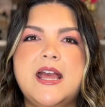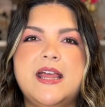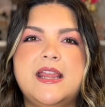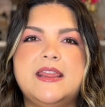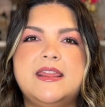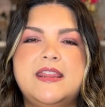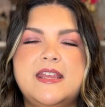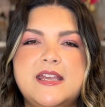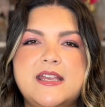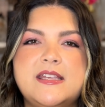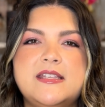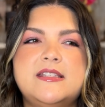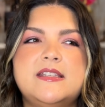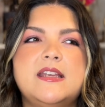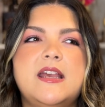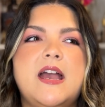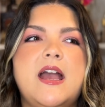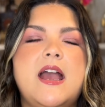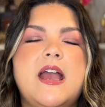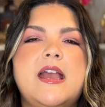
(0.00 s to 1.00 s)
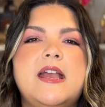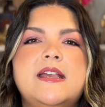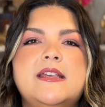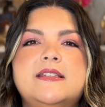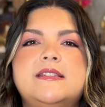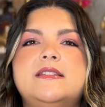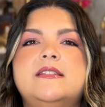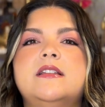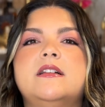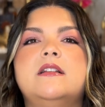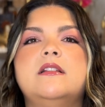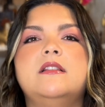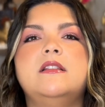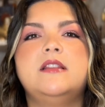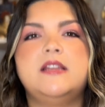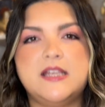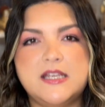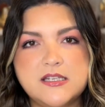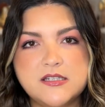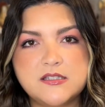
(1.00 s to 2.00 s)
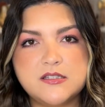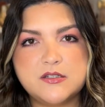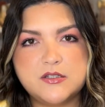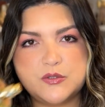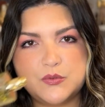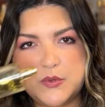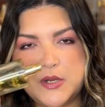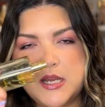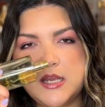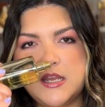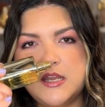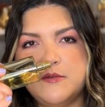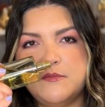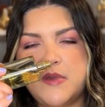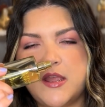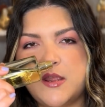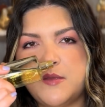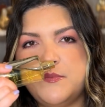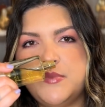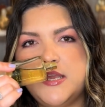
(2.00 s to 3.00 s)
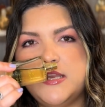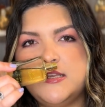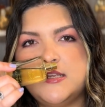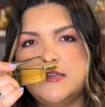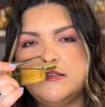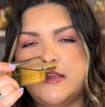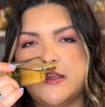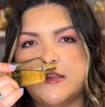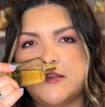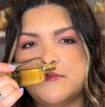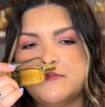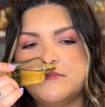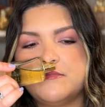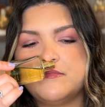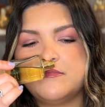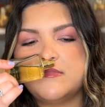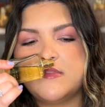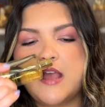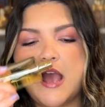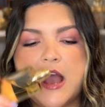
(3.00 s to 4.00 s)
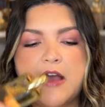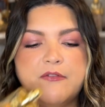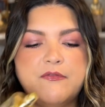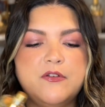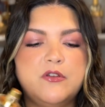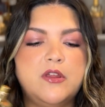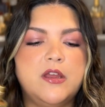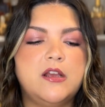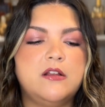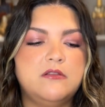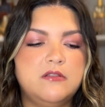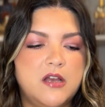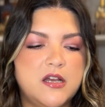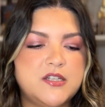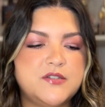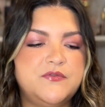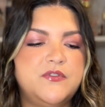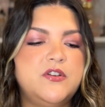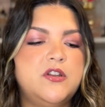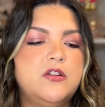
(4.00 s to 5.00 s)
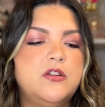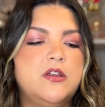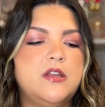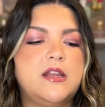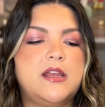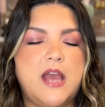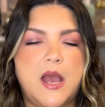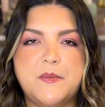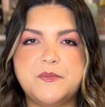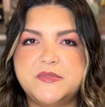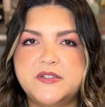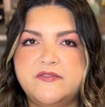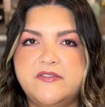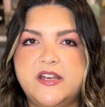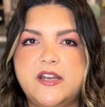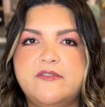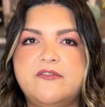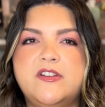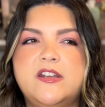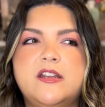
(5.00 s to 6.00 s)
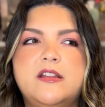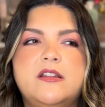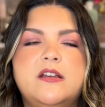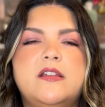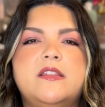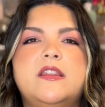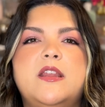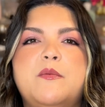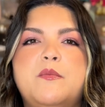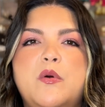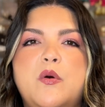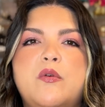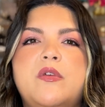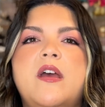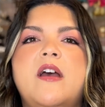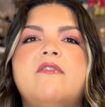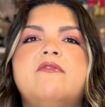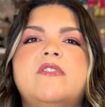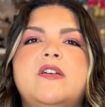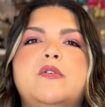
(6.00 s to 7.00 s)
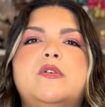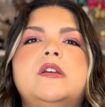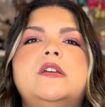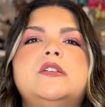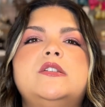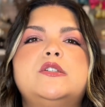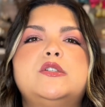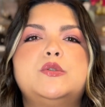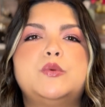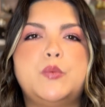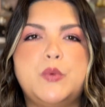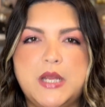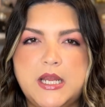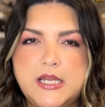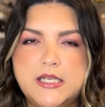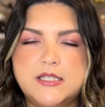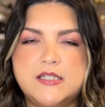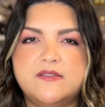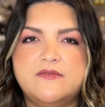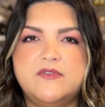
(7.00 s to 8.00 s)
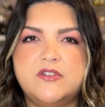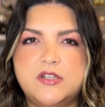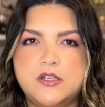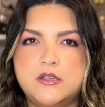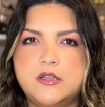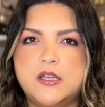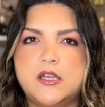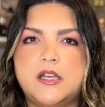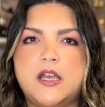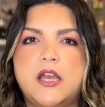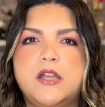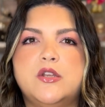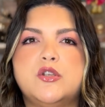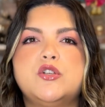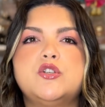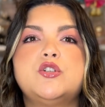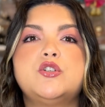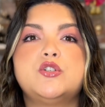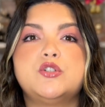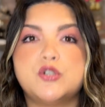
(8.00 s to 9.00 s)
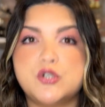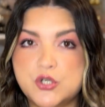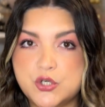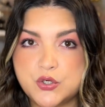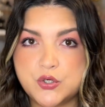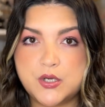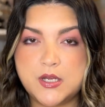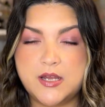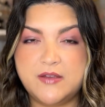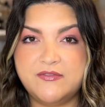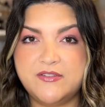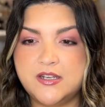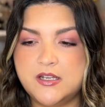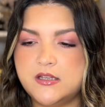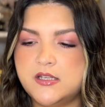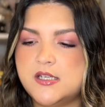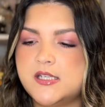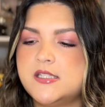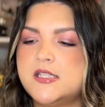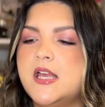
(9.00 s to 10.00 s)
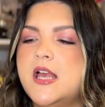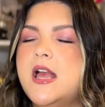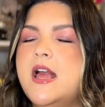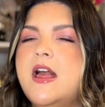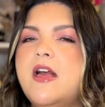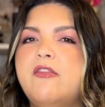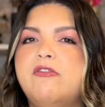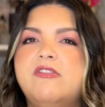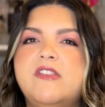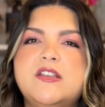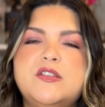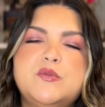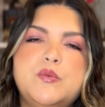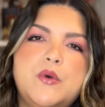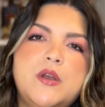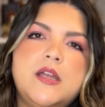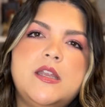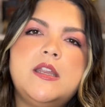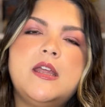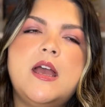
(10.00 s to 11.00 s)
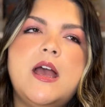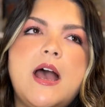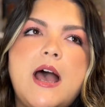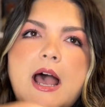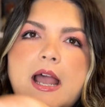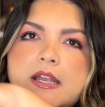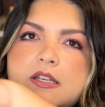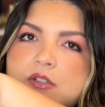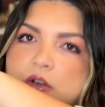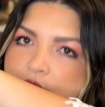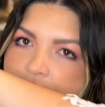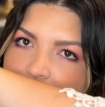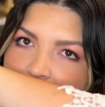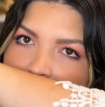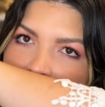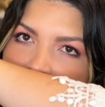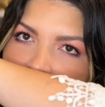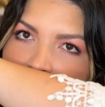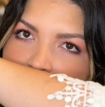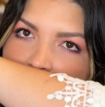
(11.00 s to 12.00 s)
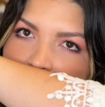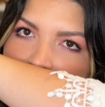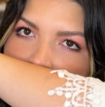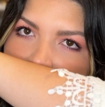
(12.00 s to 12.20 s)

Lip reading: This is the least sweet in my opinion. Like, I feel like Lush Vanilla and Captivating Vanilla, they both have very sweet vanilla, kind of sugary vanillas. This one, I don't find,